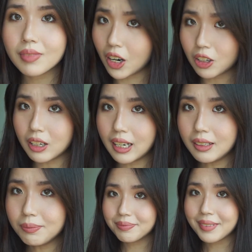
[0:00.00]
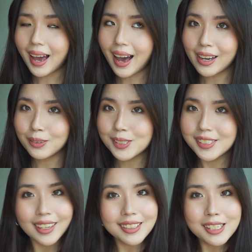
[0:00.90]
Alright? I will
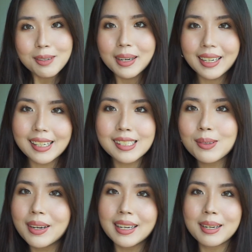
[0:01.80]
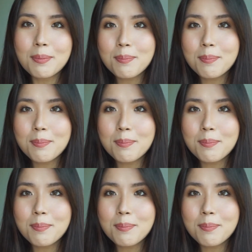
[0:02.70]
talk to you in my next one.